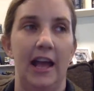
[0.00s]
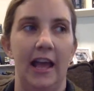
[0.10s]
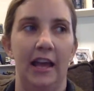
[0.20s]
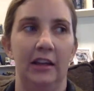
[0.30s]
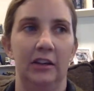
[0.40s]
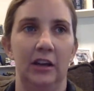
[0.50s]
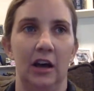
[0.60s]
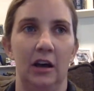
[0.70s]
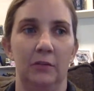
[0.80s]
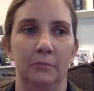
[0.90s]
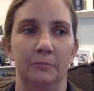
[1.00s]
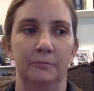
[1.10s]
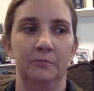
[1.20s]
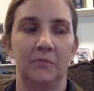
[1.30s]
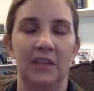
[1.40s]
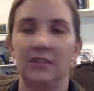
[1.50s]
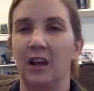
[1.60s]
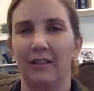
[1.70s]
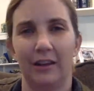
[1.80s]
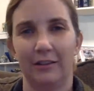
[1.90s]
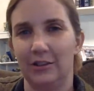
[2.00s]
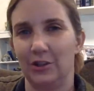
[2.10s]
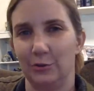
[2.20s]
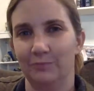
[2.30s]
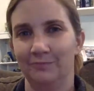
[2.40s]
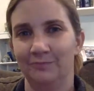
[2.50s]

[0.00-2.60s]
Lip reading: And it's not likely to.